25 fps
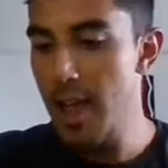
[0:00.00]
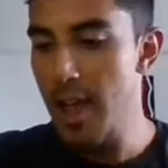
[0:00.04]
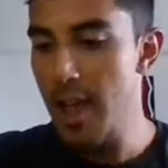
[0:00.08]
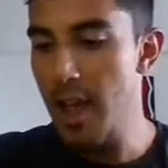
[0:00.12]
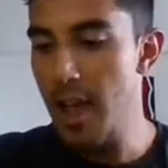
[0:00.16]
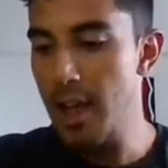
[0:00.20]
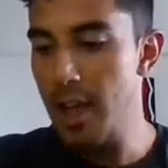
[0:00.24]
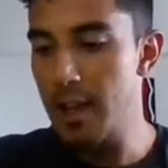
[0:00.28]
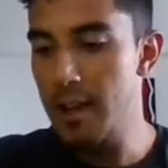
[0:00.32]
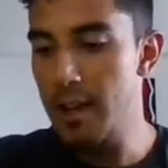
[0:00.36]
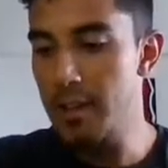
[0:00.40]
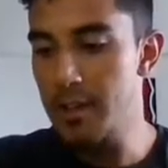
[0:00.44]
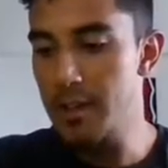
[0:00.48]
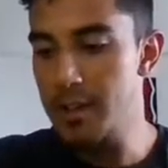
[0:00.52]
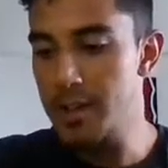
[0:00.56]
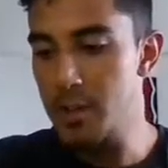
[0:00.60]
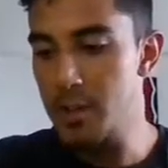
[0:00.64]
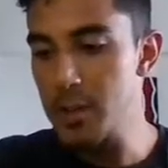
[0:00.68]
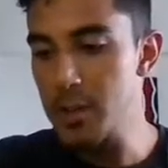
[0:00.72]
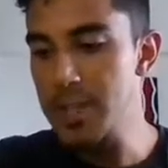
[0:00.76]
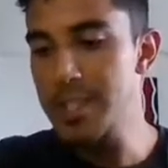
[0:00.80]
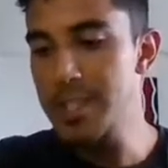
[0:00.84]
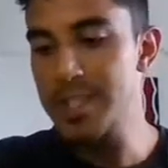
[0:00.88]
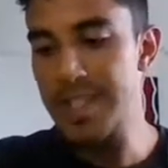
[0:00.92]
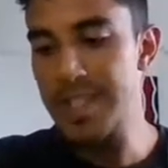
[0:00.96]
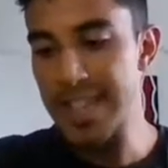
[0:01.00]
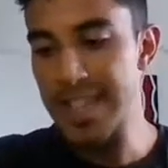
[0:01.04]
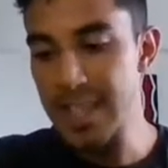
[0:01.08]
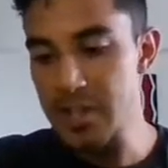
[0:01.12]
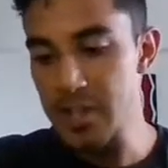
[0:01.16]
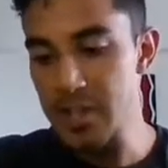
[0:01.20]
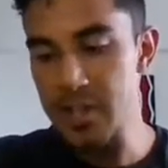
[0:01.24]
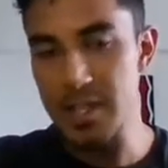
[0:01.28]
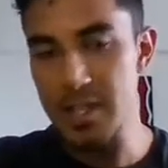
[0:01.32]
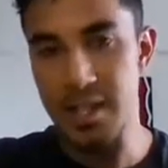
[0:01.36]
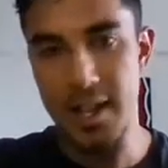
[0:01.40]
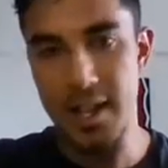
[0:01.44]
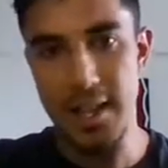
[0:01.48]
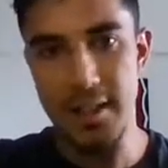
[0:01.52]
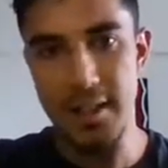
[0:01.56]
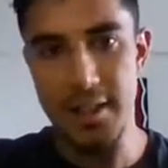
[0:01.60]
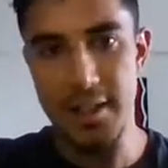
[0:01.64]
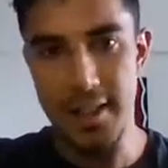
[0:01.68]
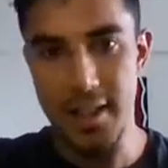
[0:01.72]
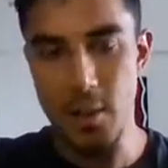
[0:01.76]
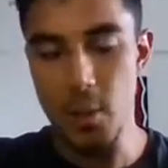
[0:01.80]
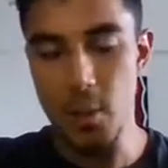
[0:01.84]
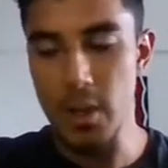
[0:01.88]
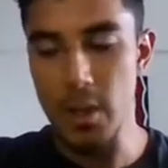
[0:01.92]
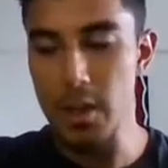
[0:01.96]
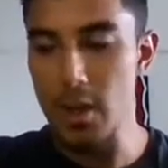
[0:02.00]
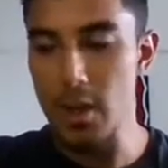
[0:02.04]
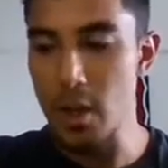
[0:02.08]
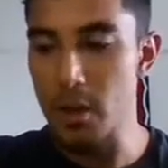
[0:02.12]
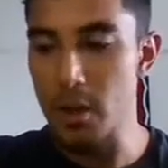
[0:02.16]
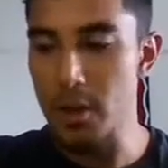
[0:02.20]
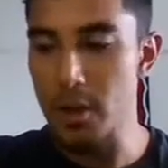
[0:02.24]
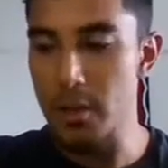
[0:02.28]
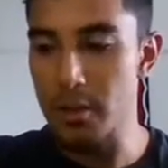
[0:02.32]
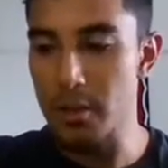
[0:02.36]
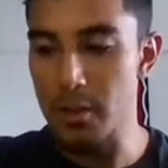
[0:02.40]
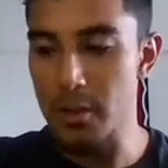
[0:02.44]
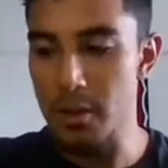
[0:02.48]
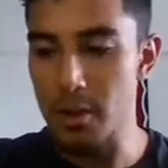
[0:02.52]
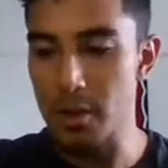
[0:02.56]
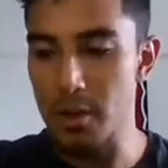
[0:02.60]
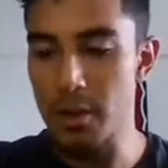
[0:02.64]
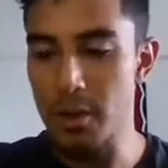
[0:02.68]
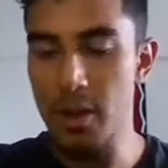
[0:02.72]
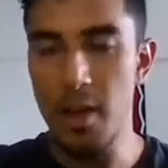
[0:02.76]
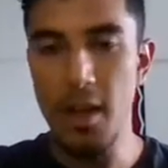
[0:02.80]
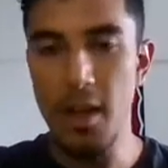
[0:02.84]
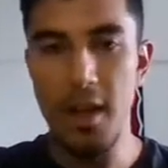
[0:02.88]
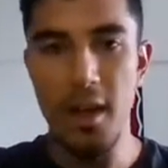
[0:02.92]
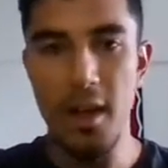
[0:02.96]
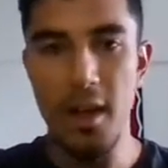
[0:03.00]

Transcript: And there's 3 stages that I think we go through.